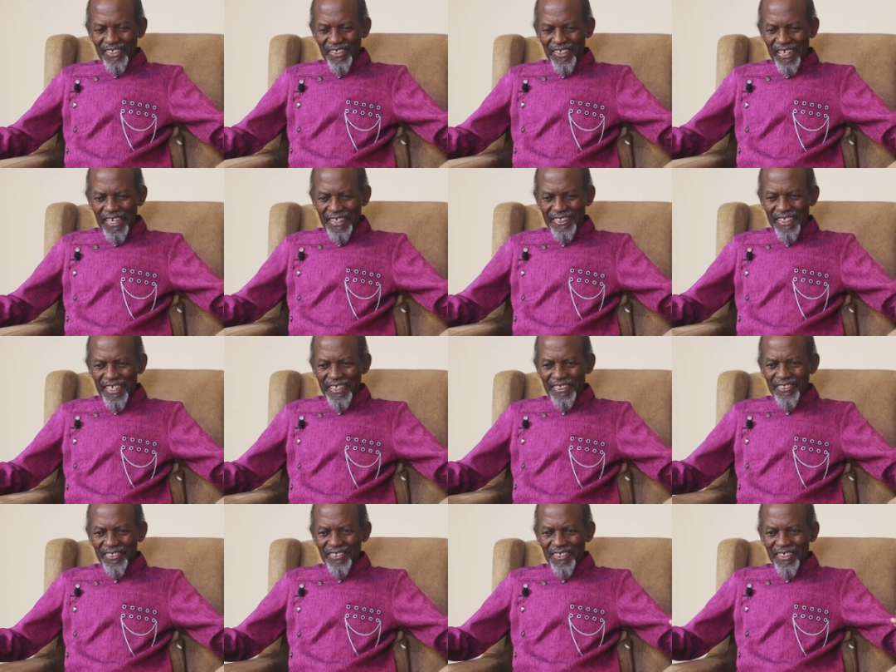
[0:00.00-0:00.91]
and
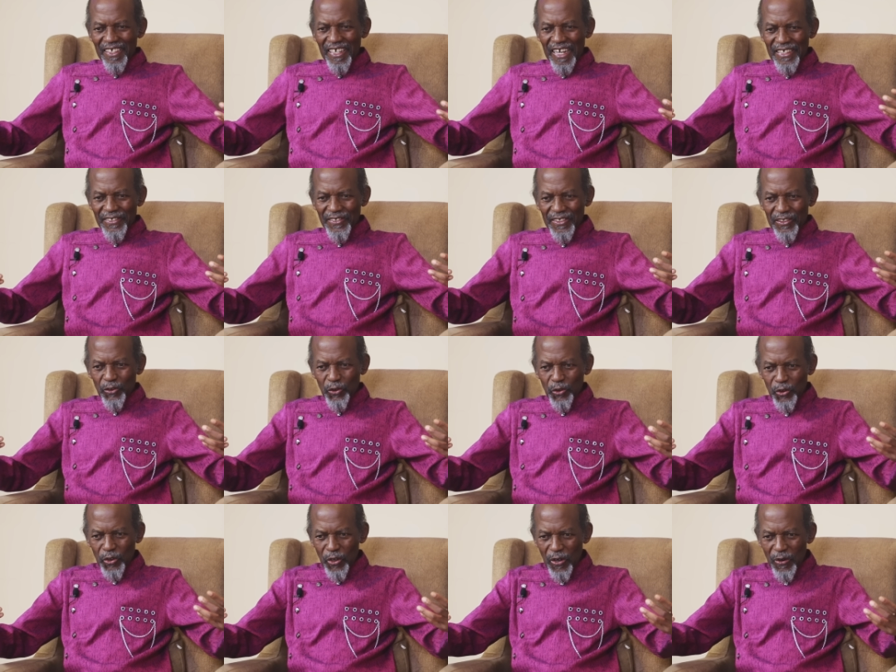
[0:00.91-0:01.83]
then as it's
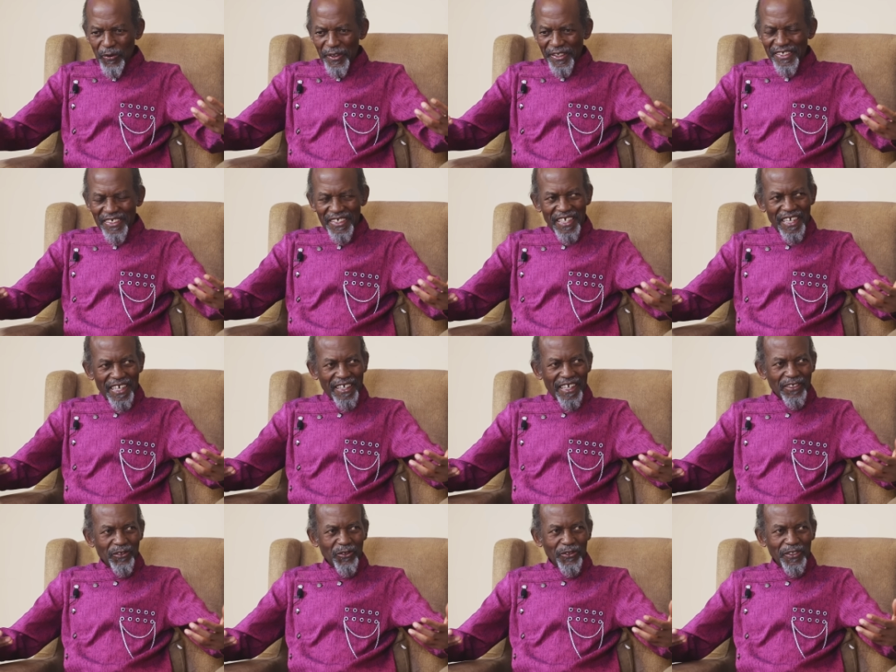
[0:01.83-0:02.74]
drawing
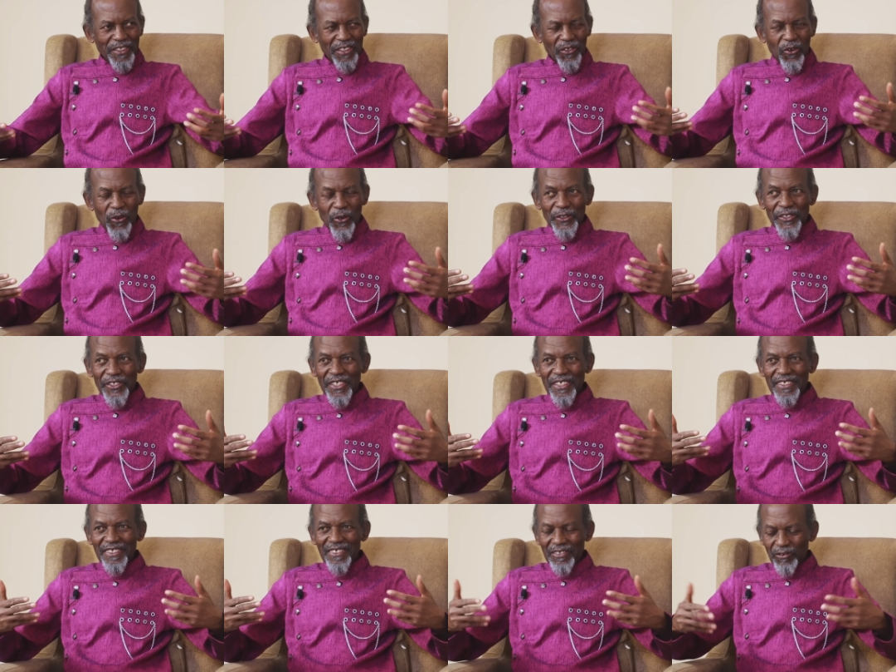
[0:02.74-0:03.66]
nearer to the
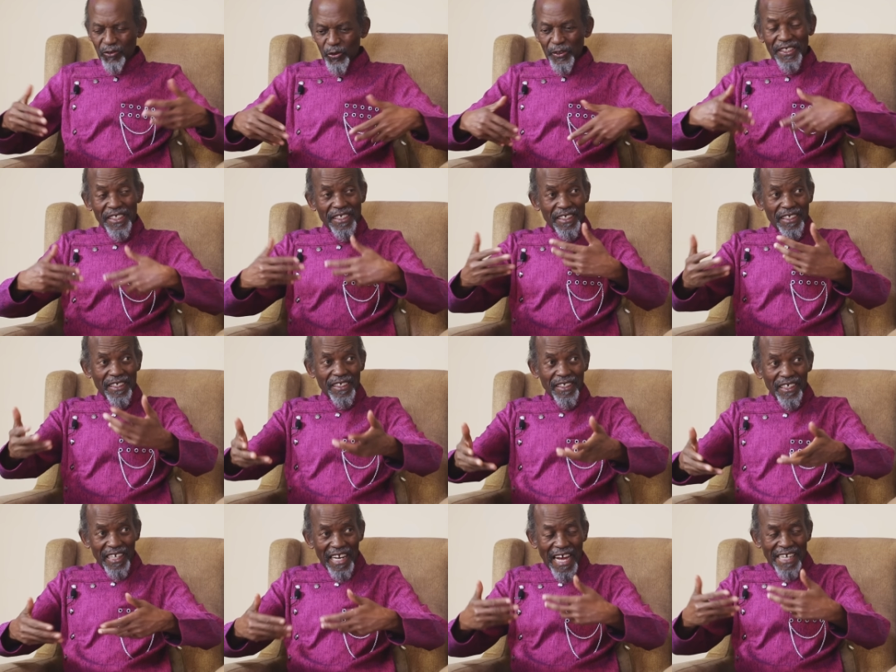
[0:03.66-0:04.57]
ocean, to the
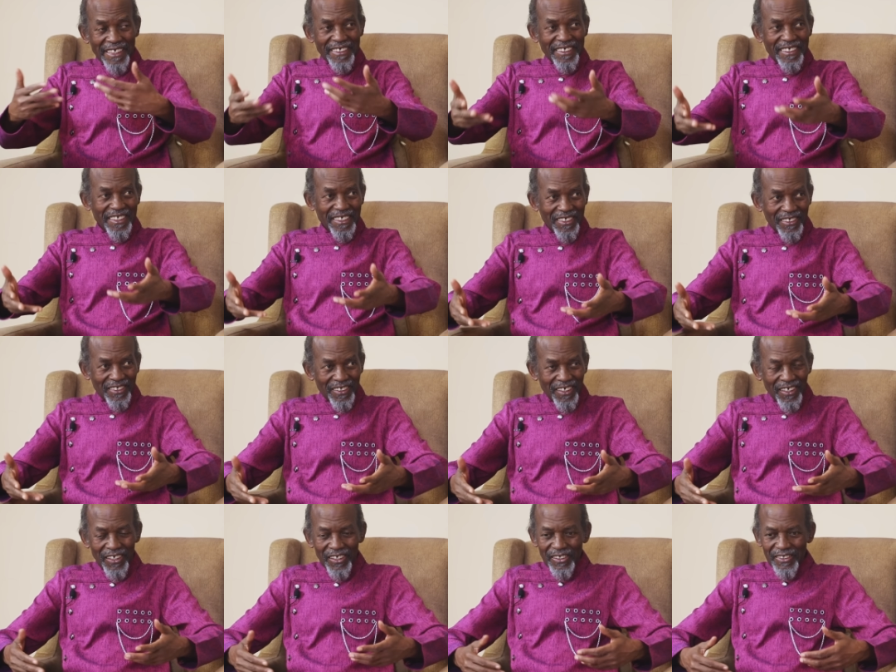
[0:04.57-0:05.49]
land,
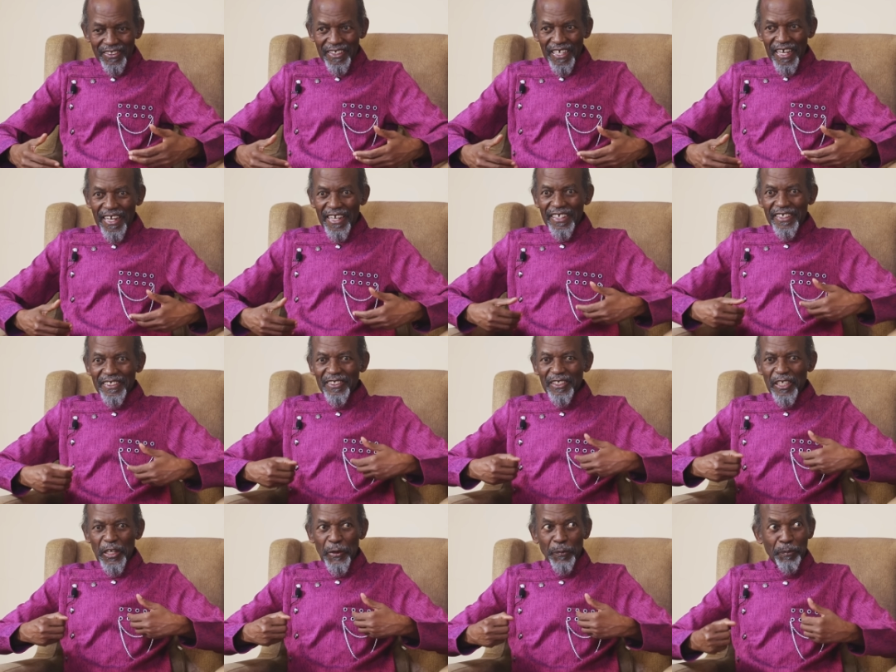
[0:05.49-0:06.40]
then
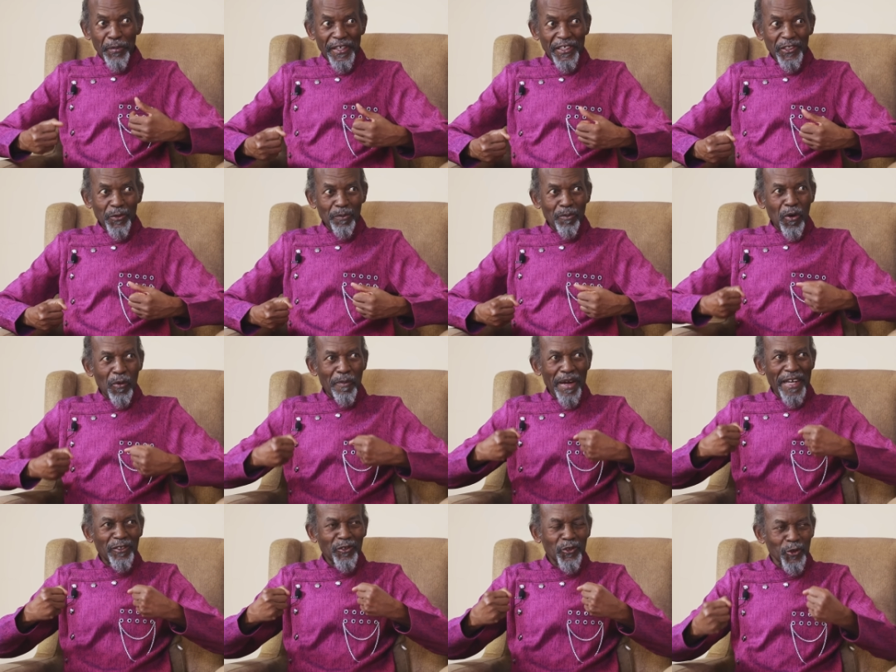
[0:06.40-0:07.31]
it picks
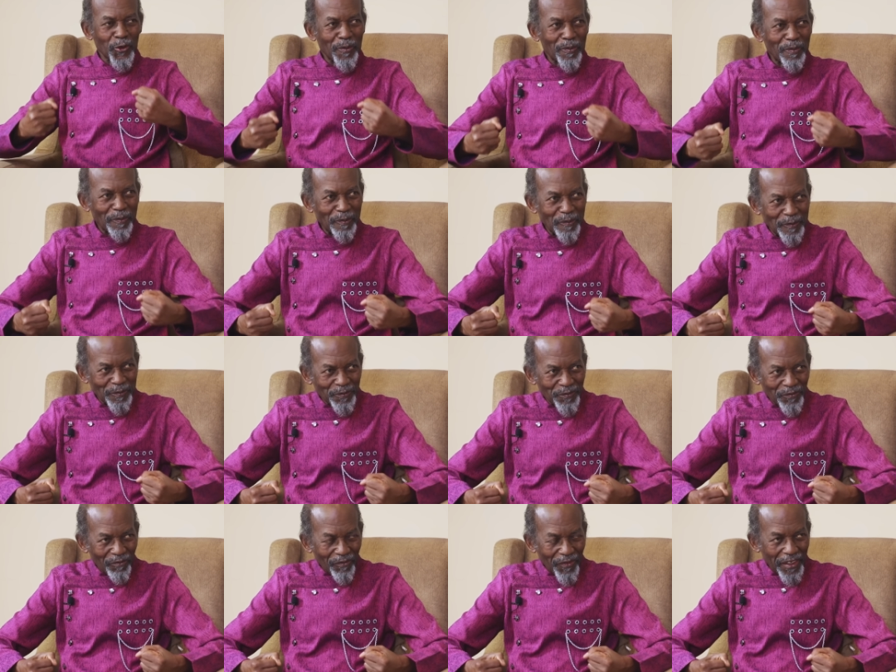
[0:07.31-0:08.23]
momentum,
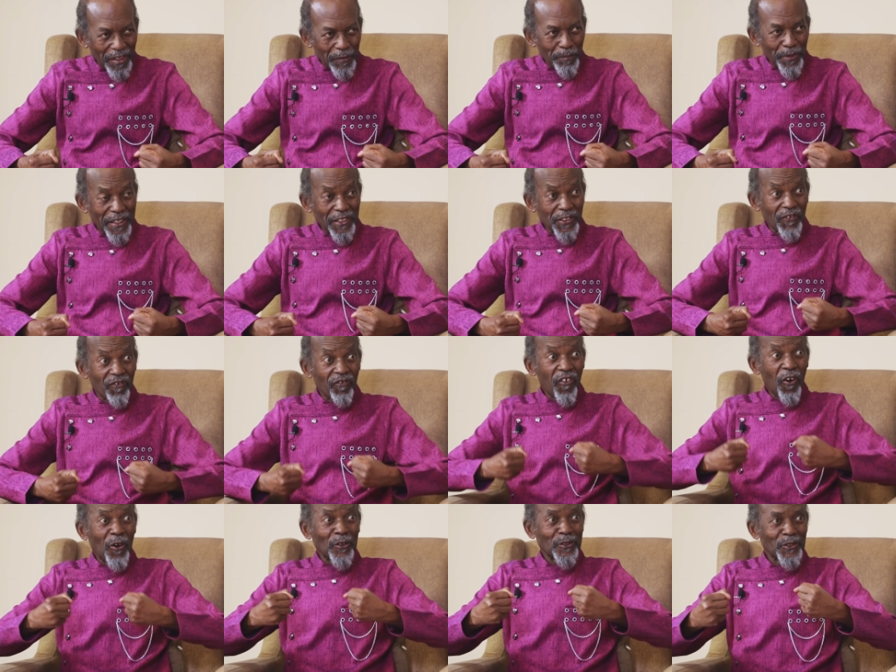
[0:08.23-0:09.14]
it picks
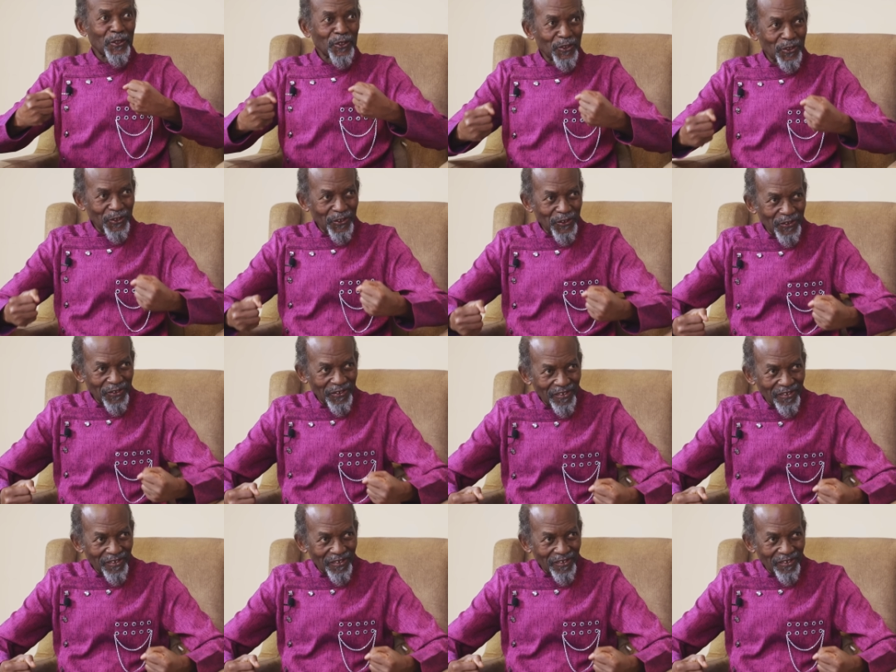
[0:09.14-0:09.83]
force.